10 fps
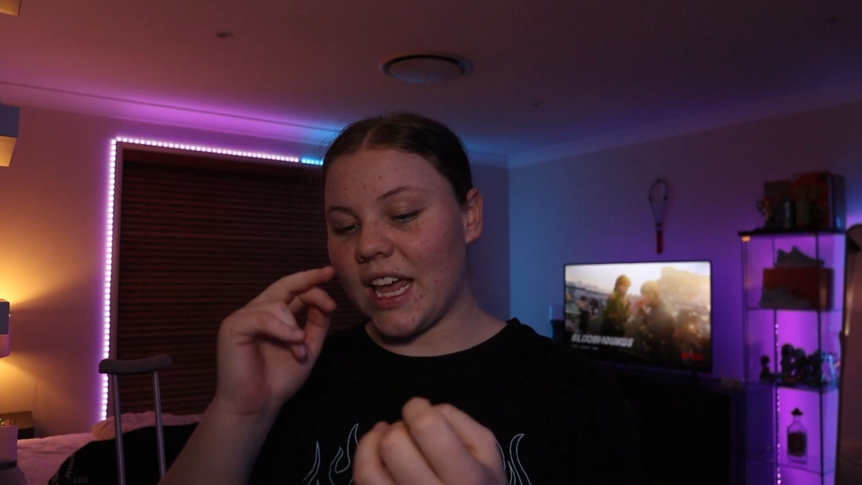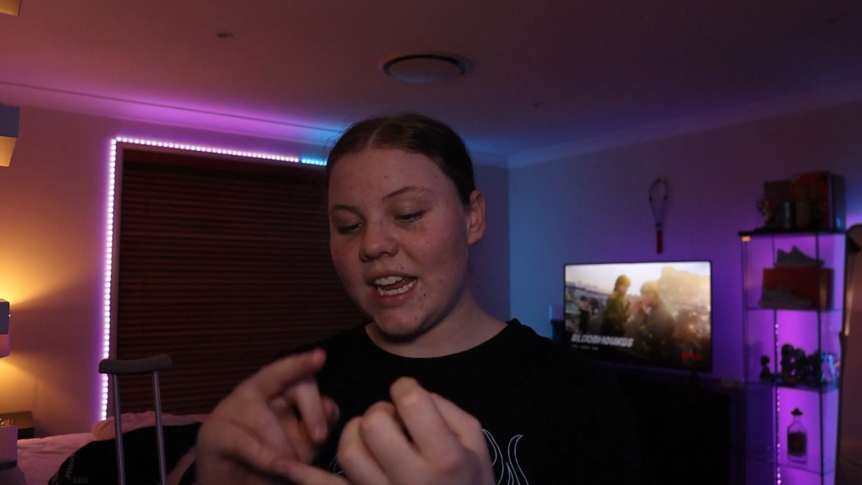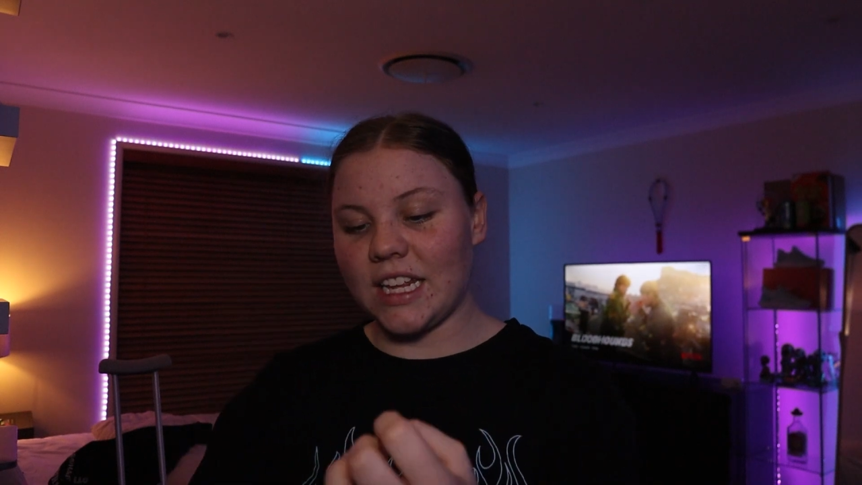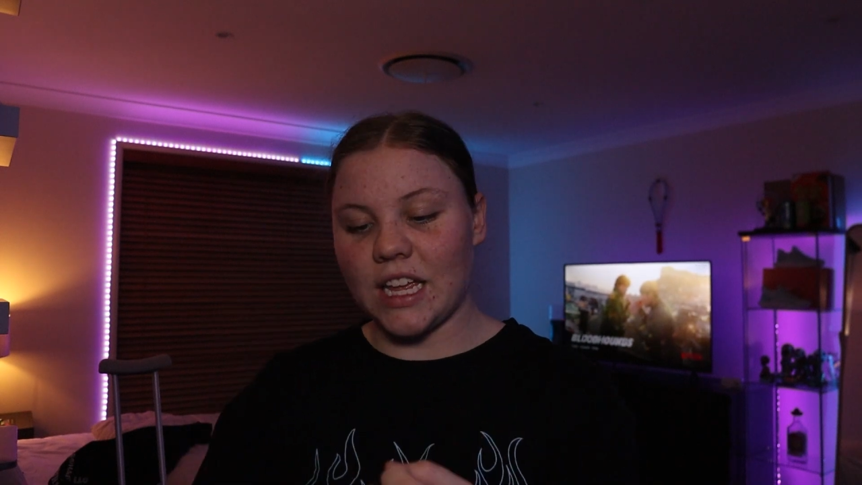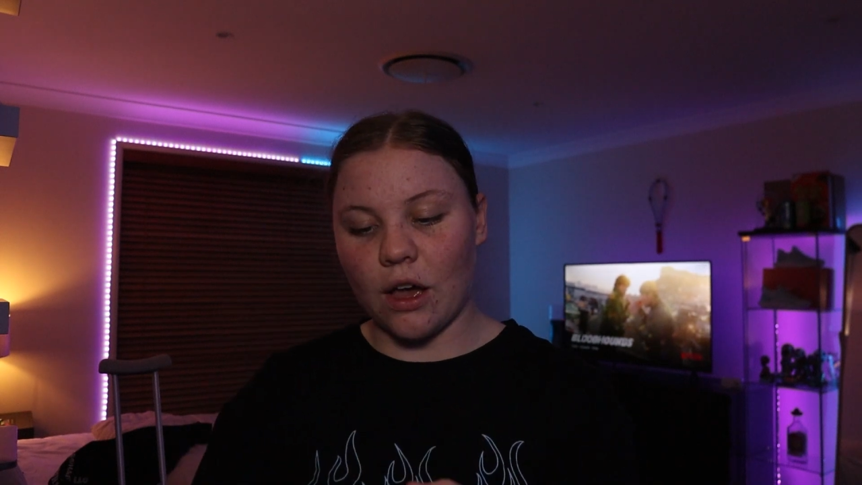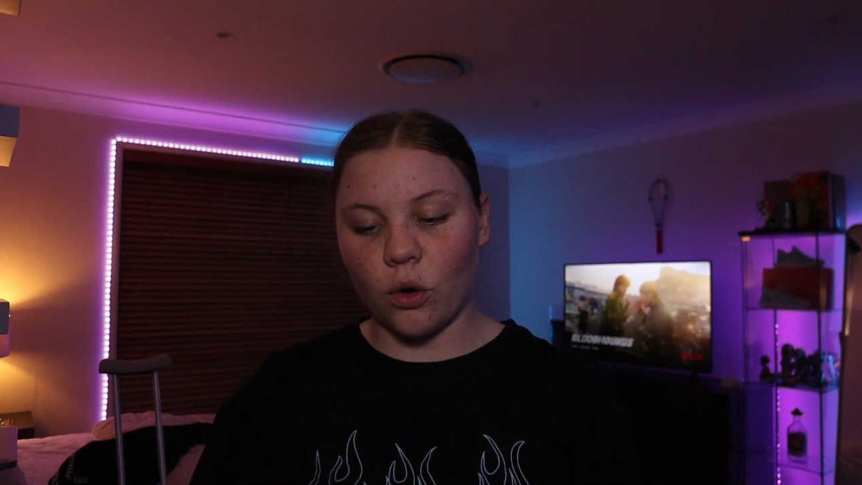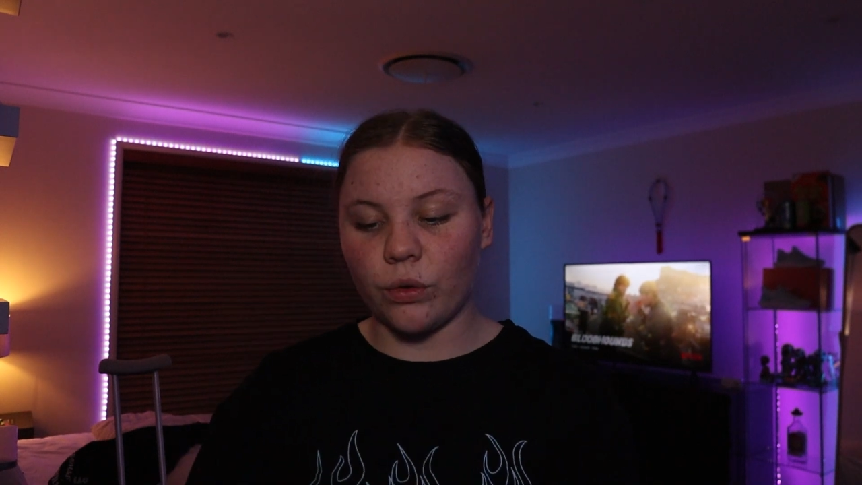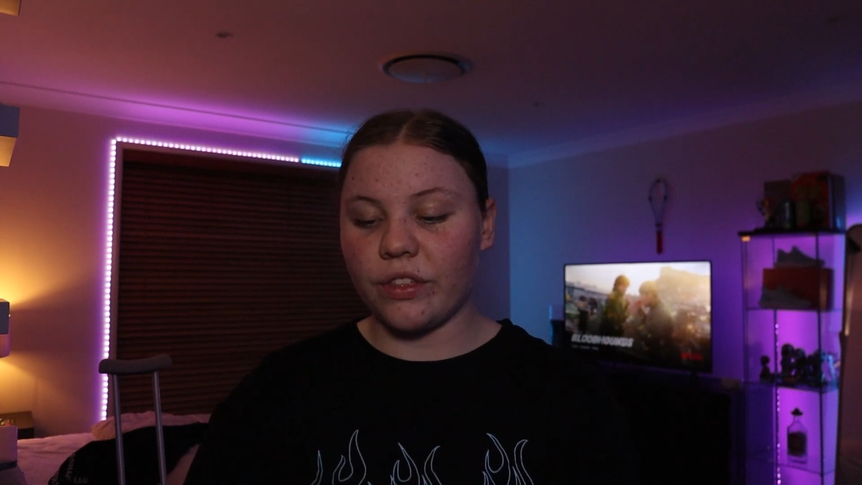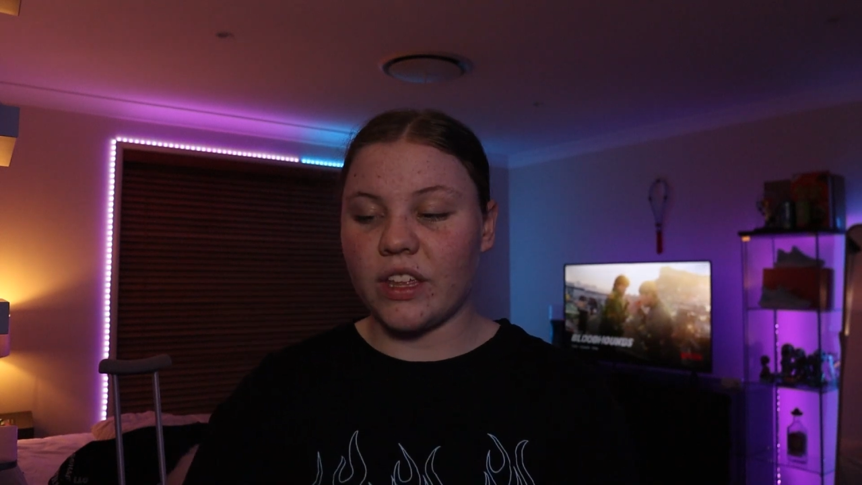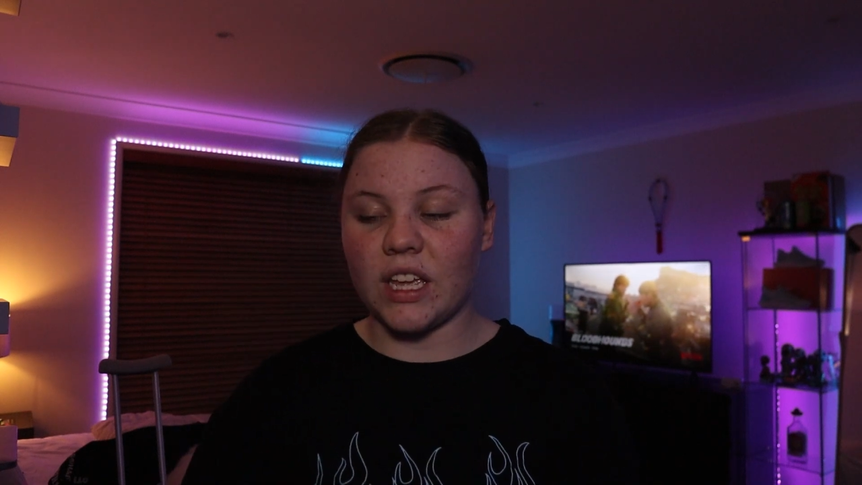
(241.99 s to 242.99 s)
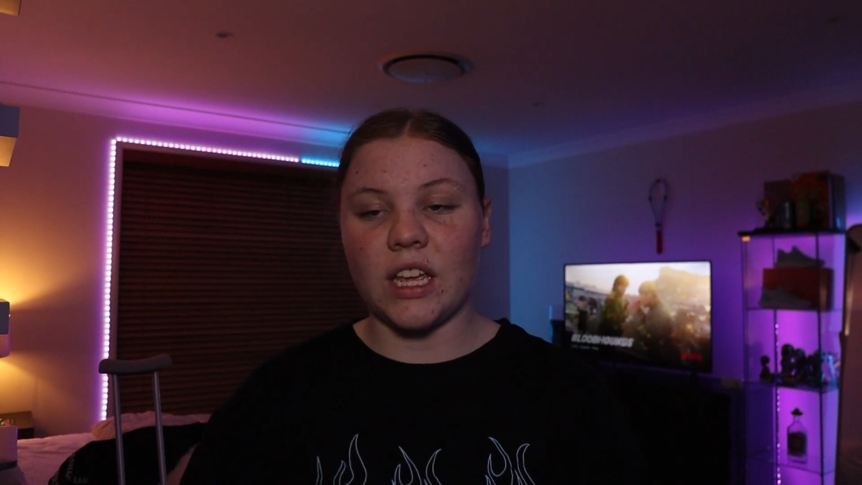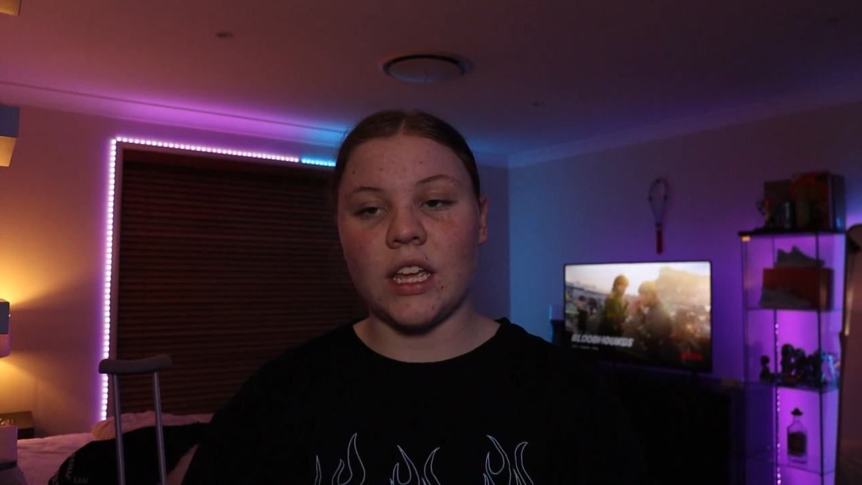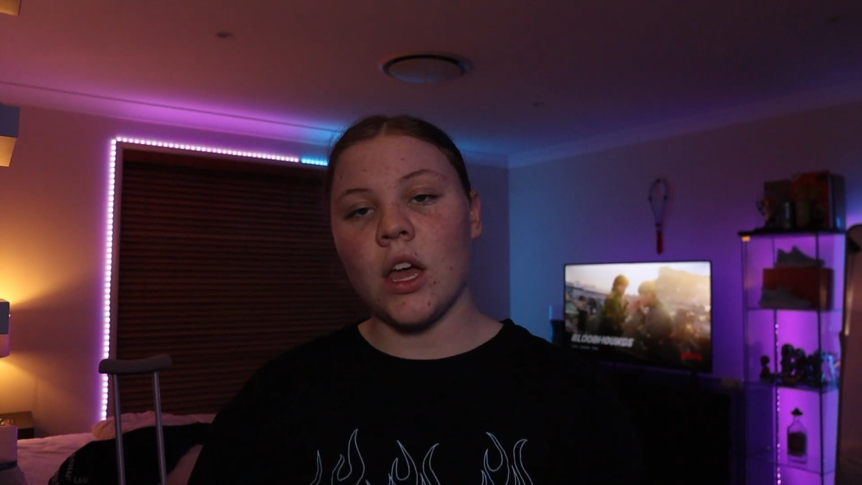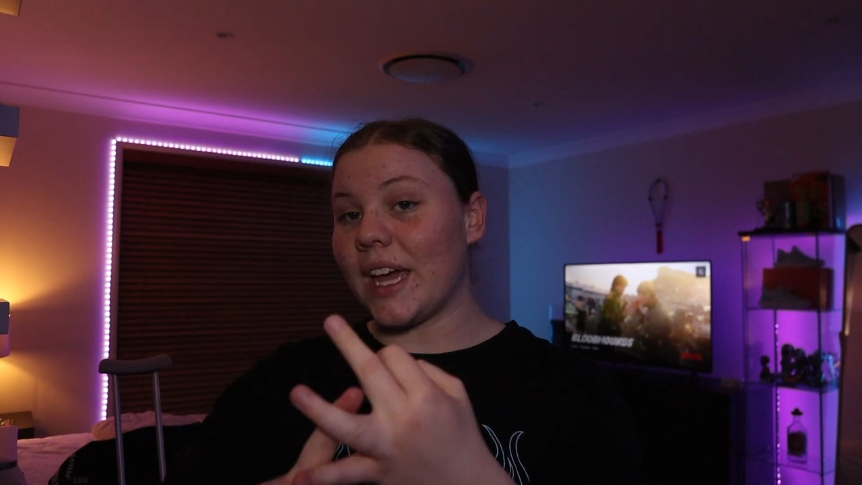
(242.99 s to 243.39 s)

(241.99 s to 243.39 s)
eating healthy,